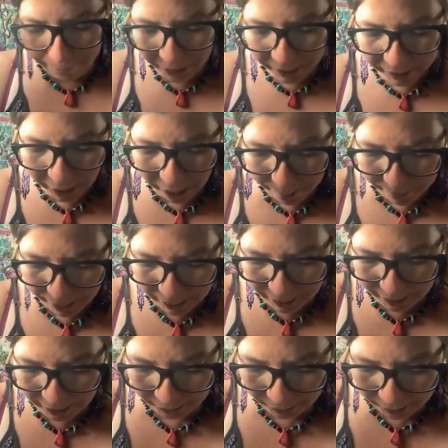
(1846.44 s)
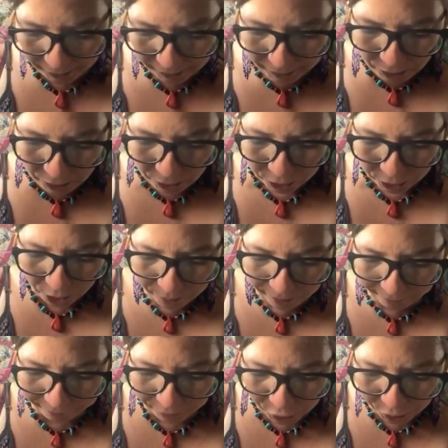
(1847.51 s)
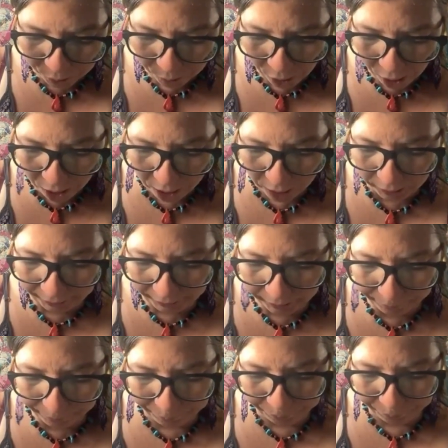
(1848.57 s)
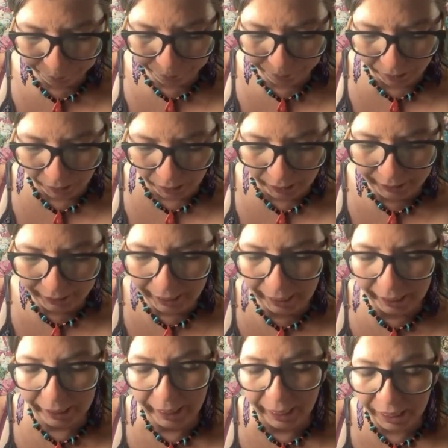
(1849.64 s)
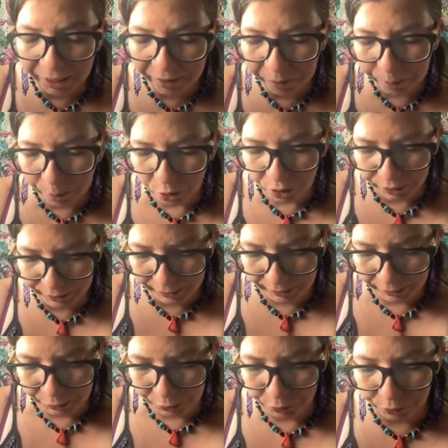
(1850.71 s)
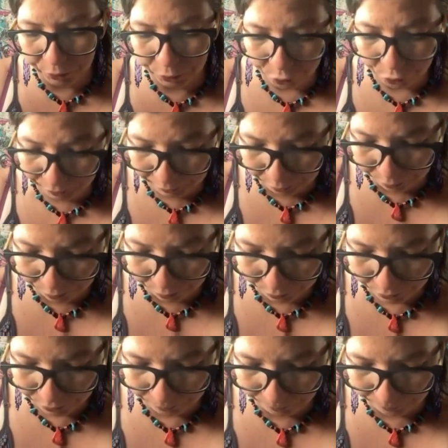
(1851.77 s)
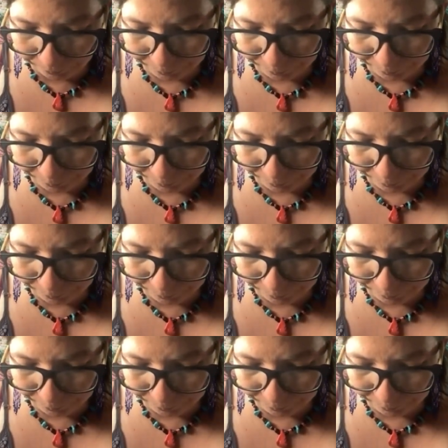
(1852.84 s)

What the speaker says: But nutmeg, so if you are like, again, a negative emotion connected to the adrenals,